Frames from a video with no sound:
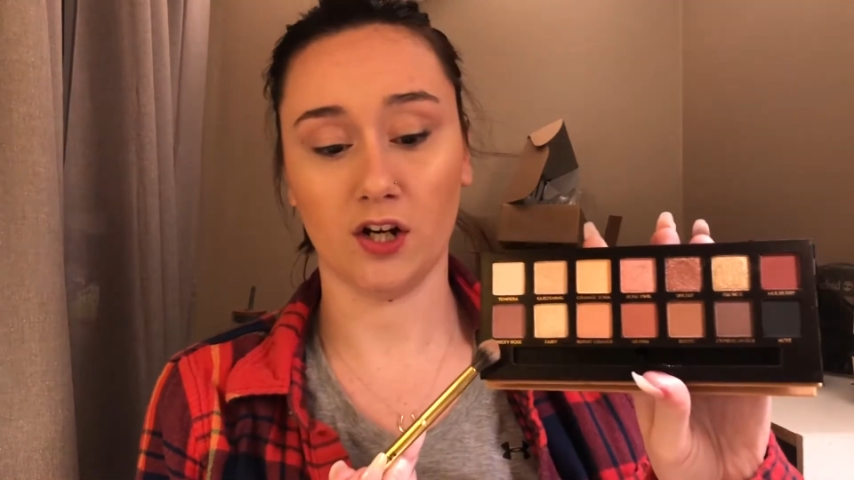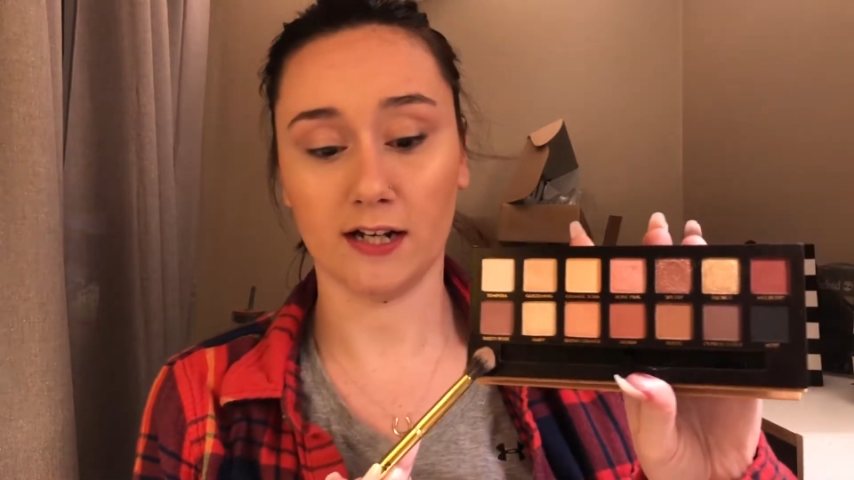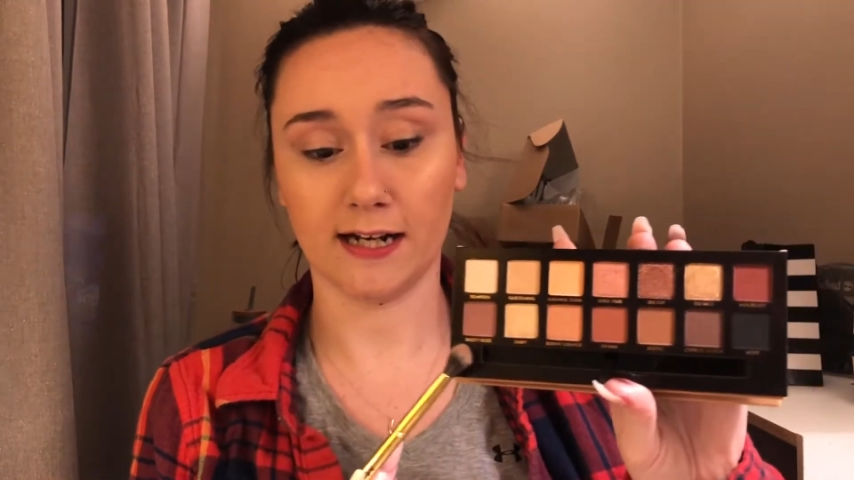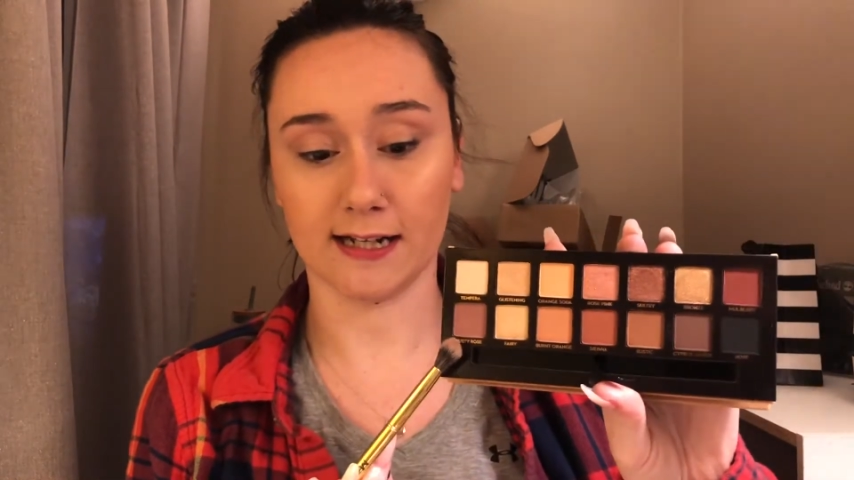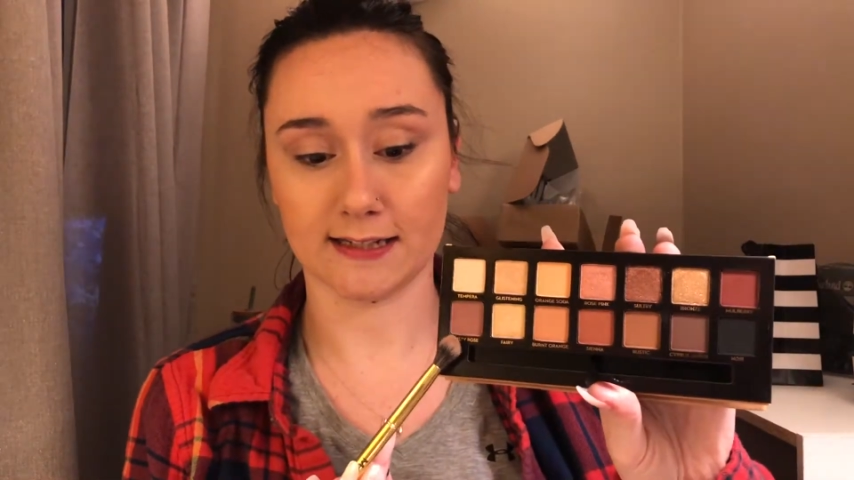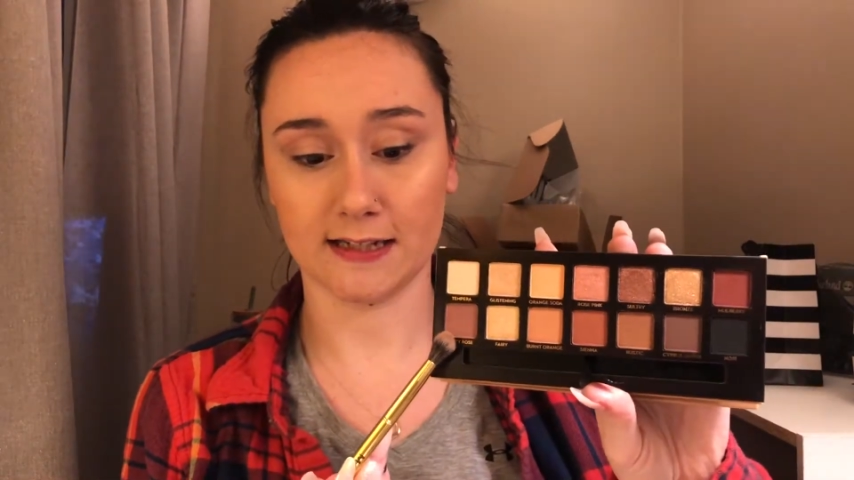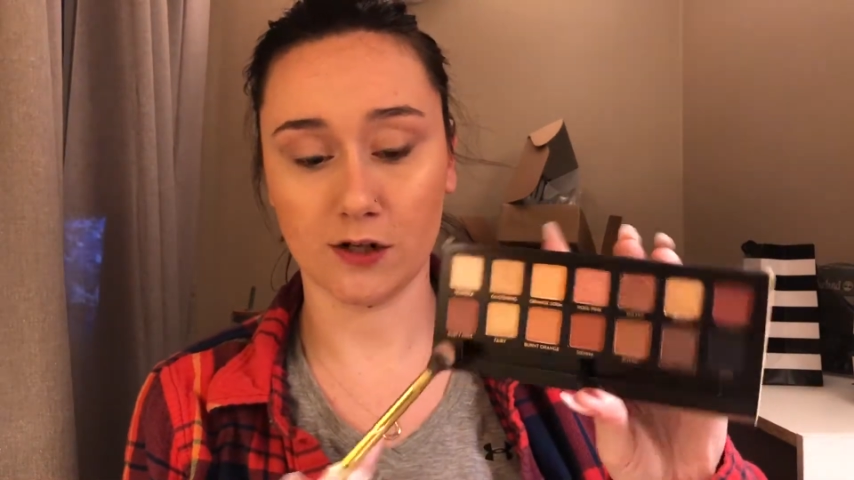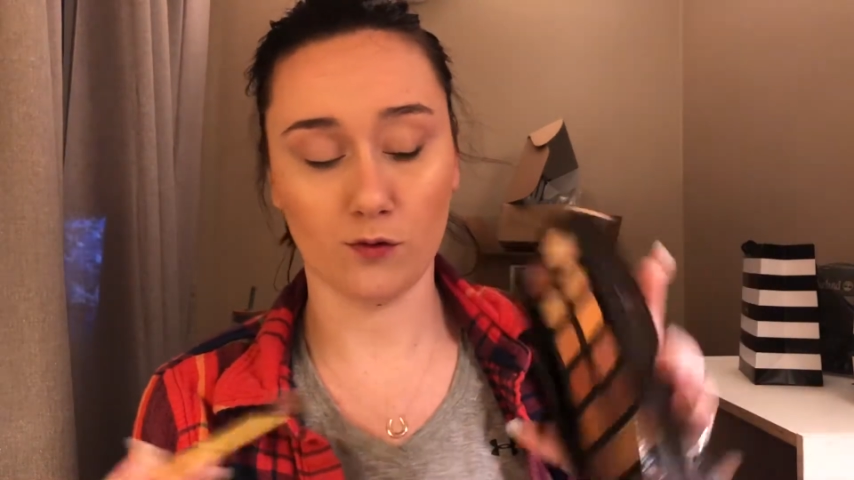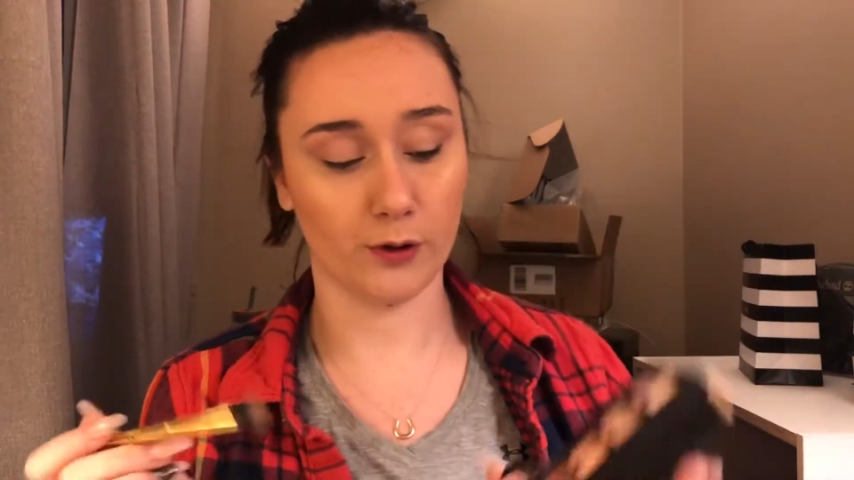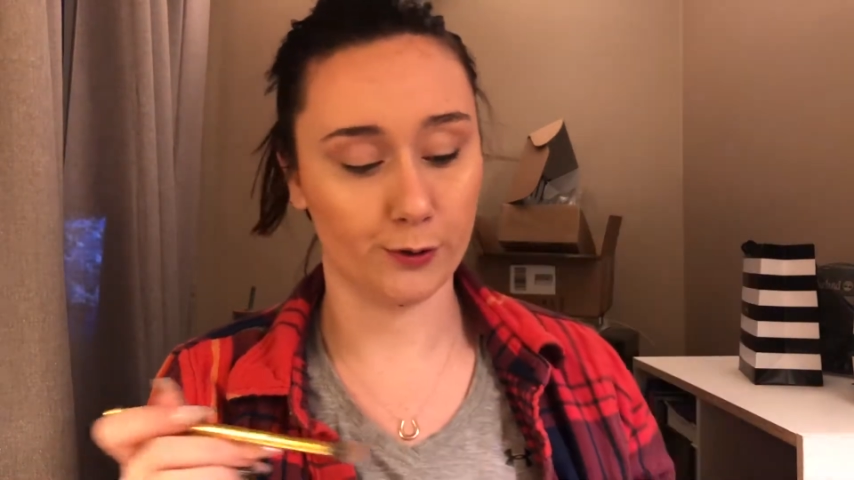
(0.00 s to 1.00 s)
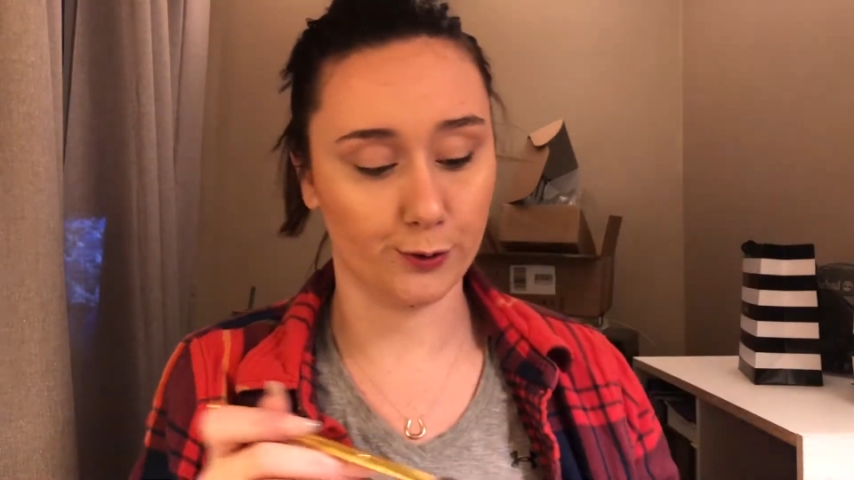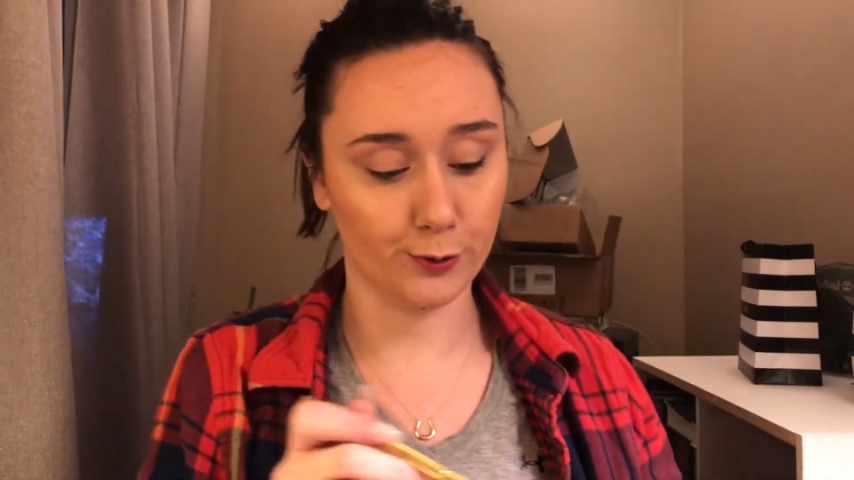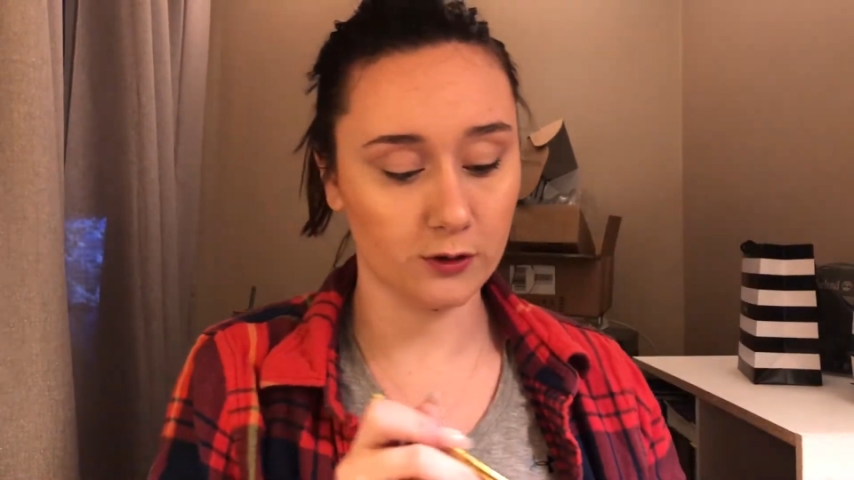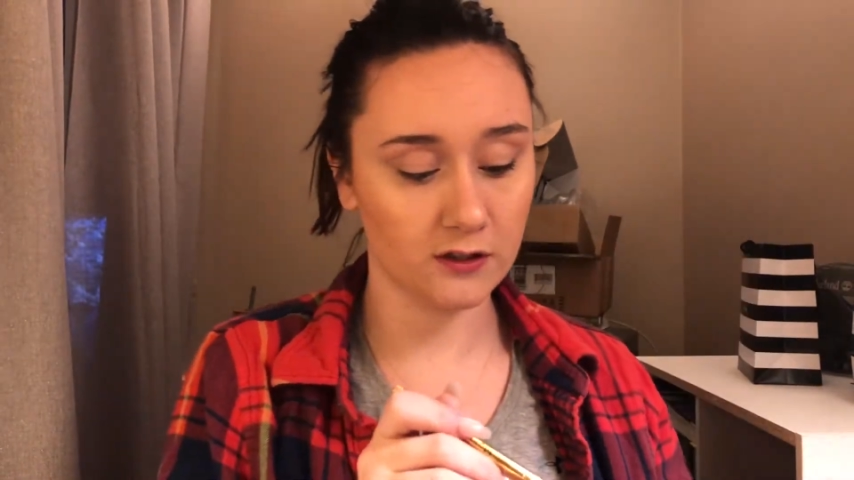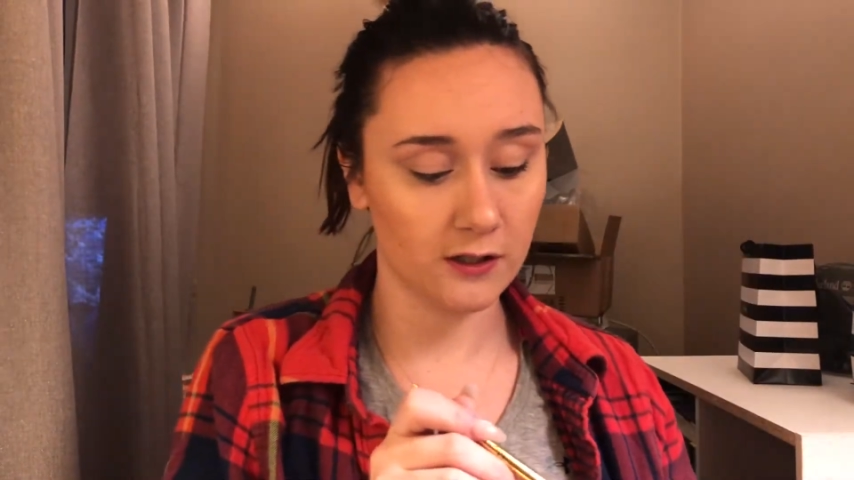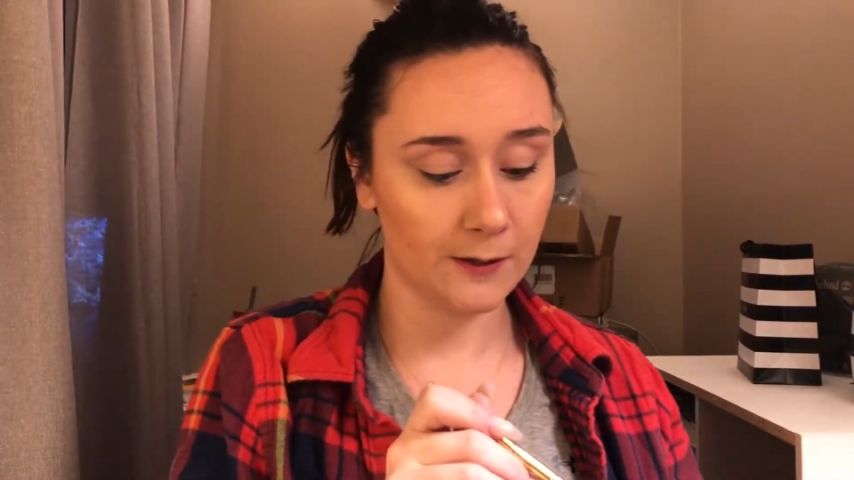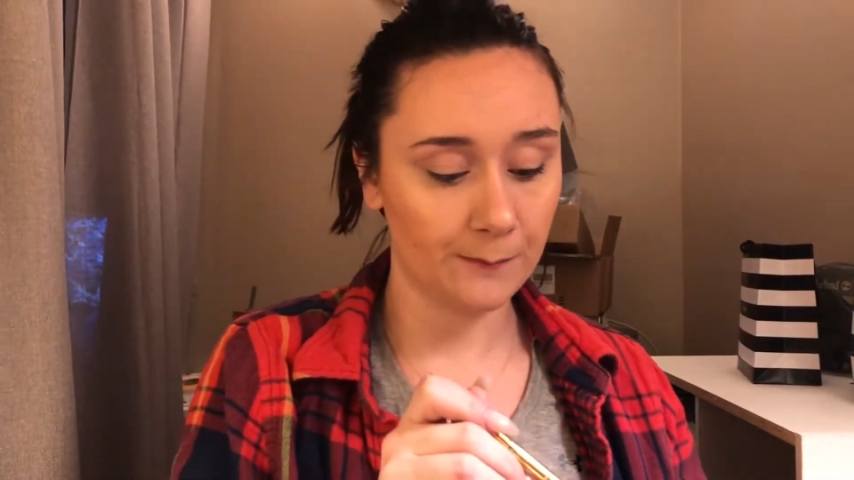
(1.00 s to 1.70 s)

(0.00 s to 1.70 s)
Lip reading: Dusty Rose.